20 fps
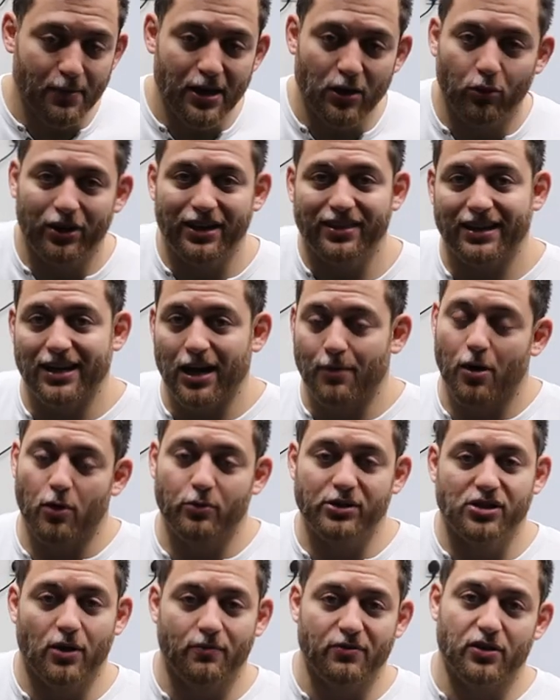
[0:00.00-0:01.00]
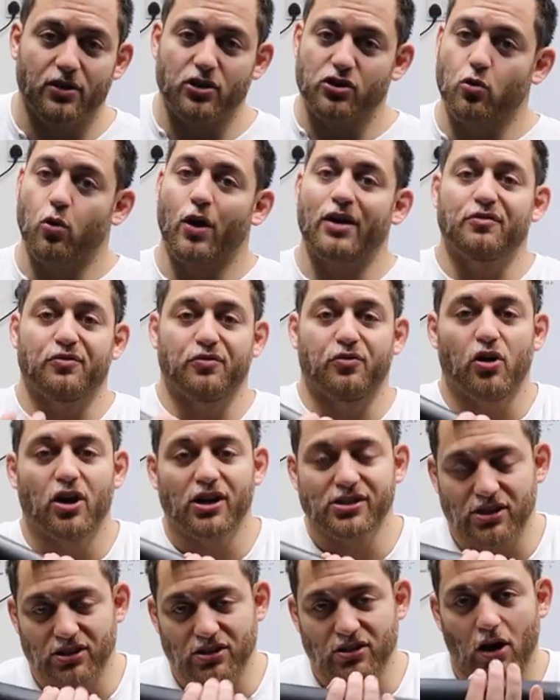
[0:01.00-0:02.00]
he wanted to come up with something that's quite
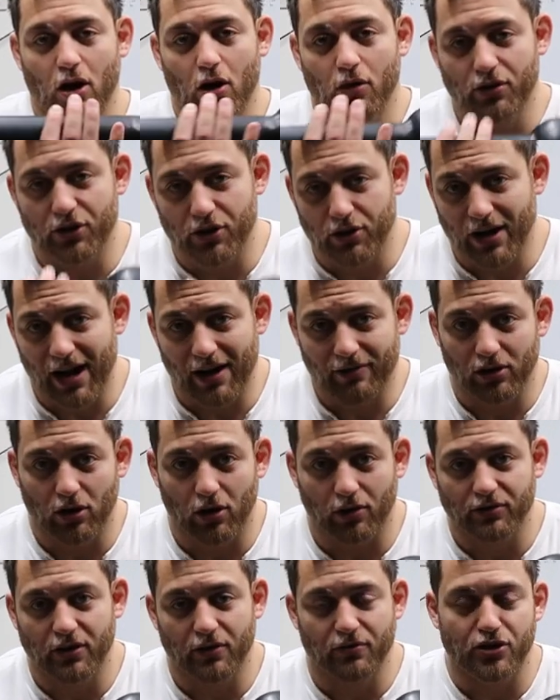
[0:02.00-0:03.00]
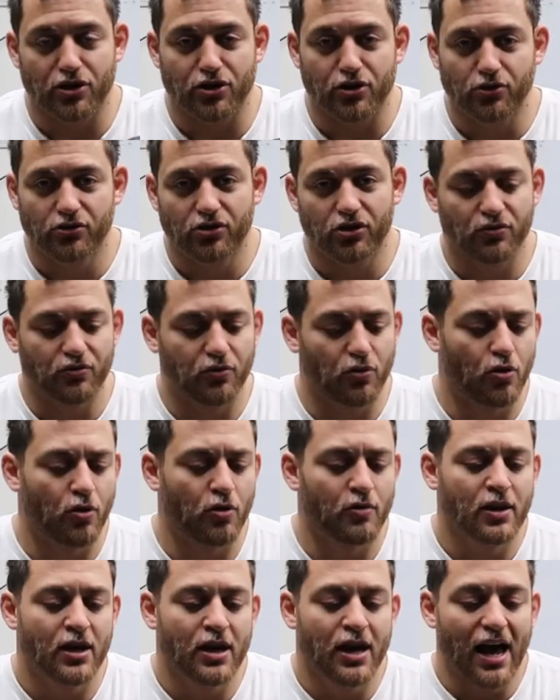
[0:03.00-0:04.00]
versatile, that you have a lot of different uses
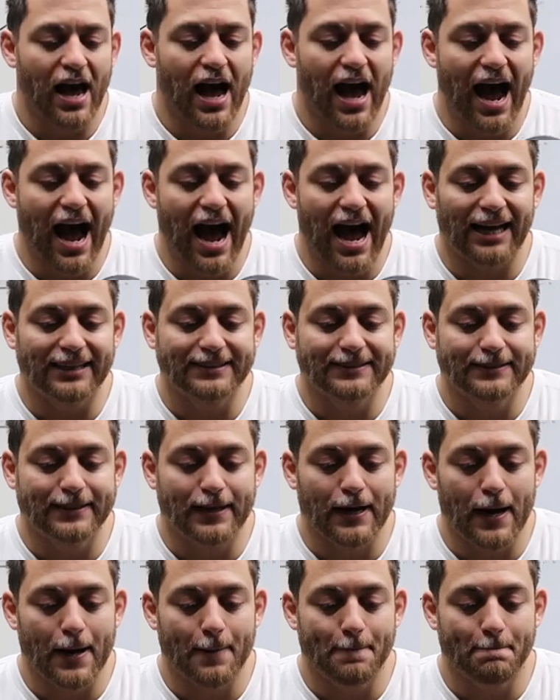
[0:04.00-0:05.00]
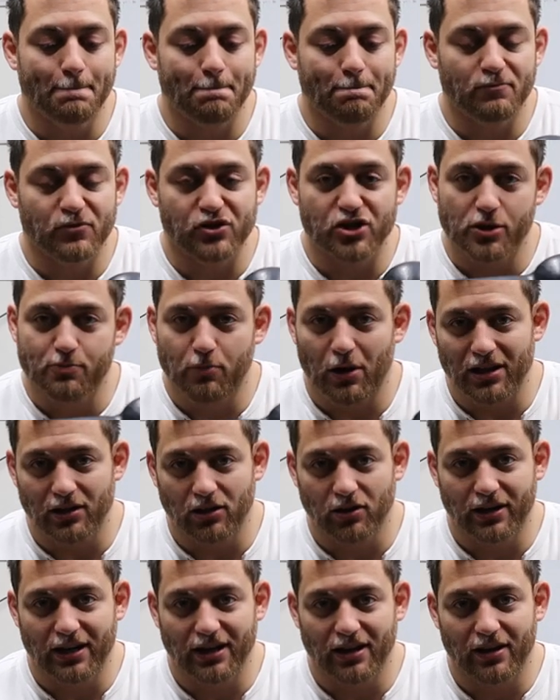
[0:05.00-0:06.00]
for. And just by
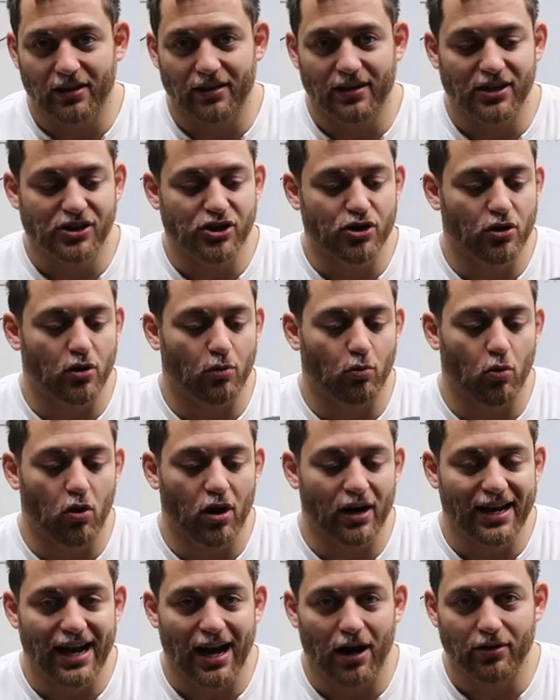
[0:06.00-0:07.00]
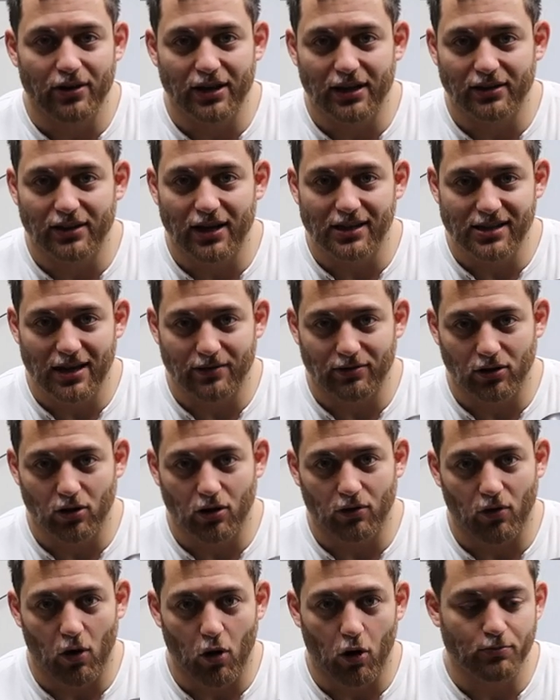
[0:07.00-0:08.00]
looking at this, you can work out that it does have a
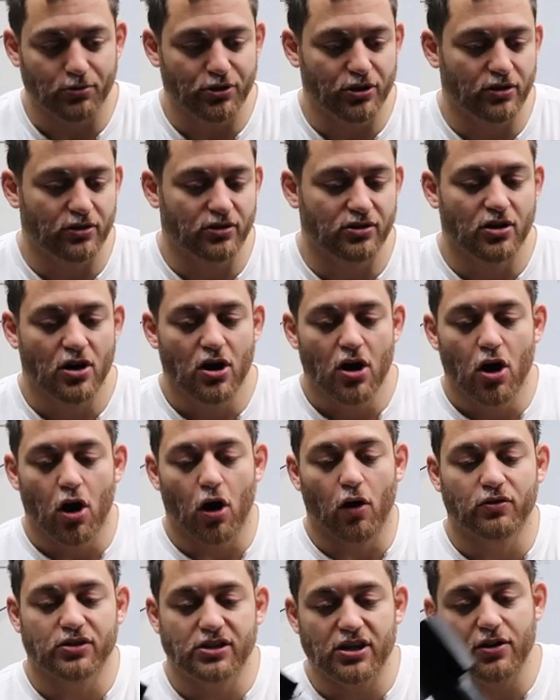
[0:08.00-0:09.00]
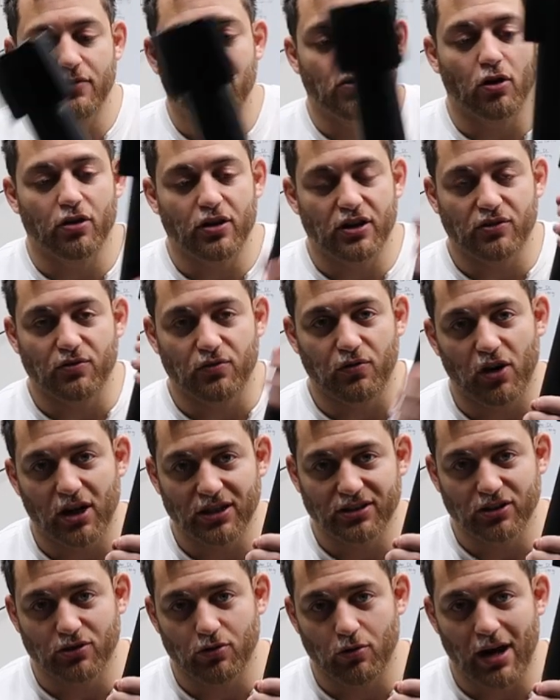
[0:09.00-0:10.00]
lot of options. Obviously, you've got this
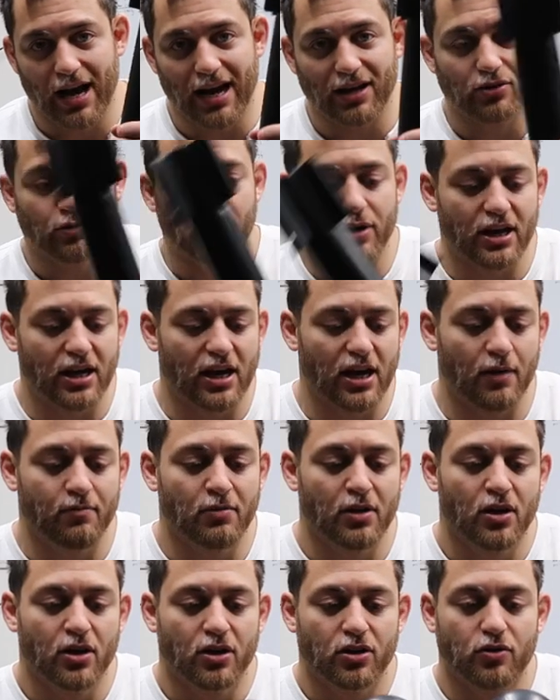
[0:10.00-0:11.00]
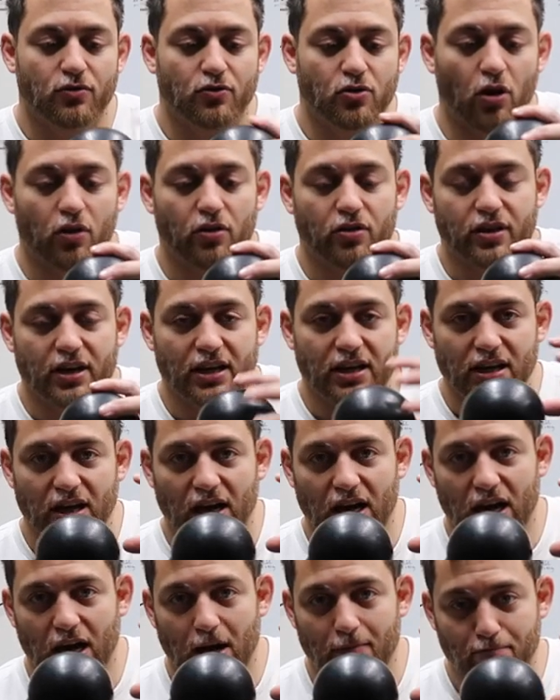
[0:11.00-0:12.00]
vertical handle here. You've got
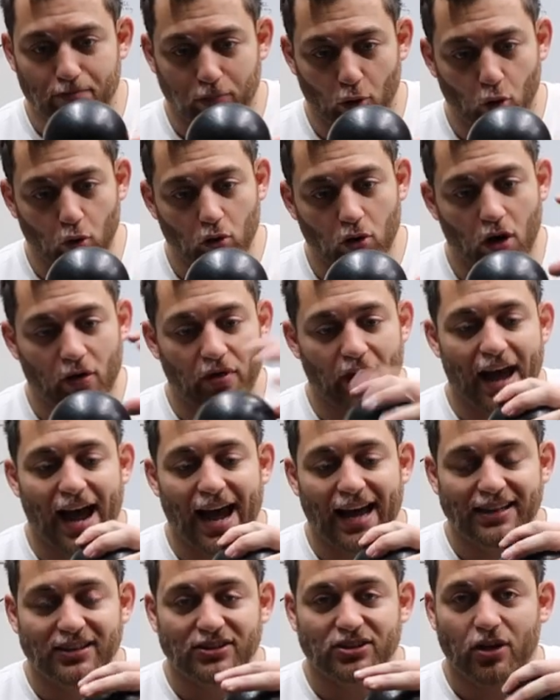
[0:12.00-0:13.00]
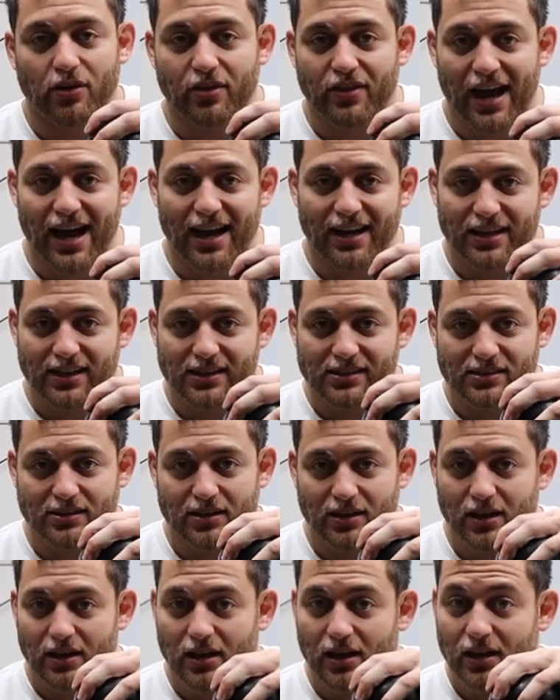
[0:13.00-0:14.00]
the ball on the end, so that is
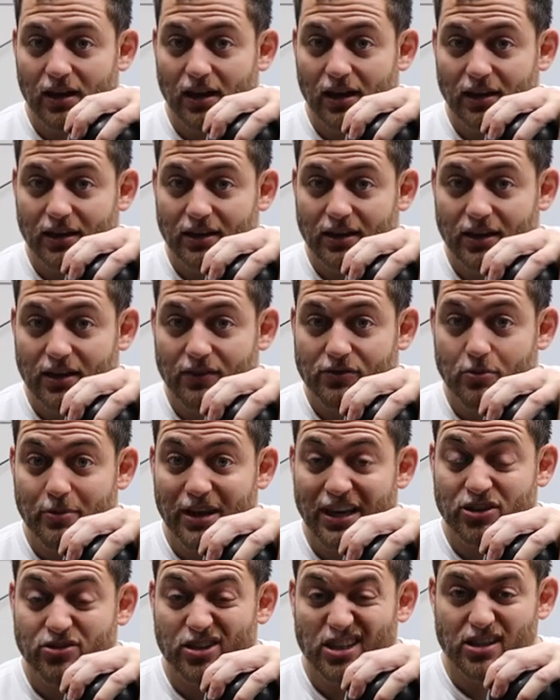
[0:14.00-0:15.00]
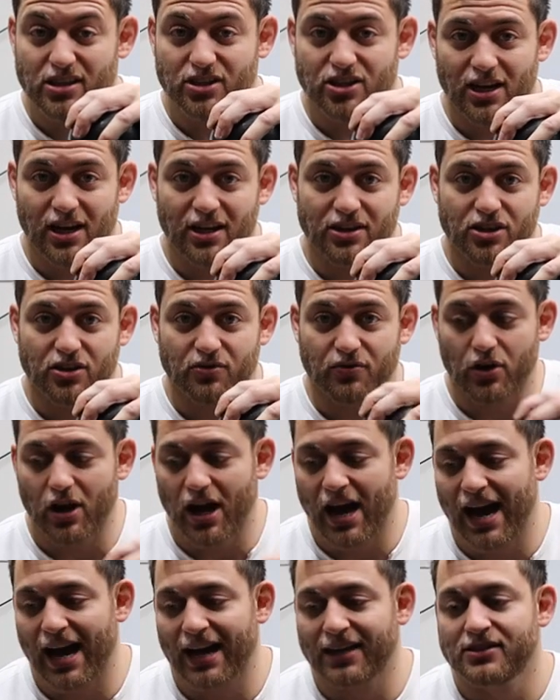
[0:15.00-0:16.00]
gonna give some interesting challenges for
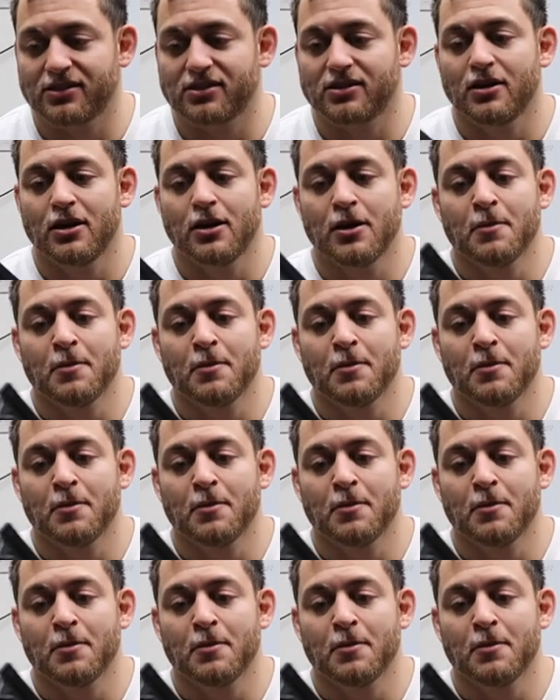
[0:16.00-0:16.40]
your hands.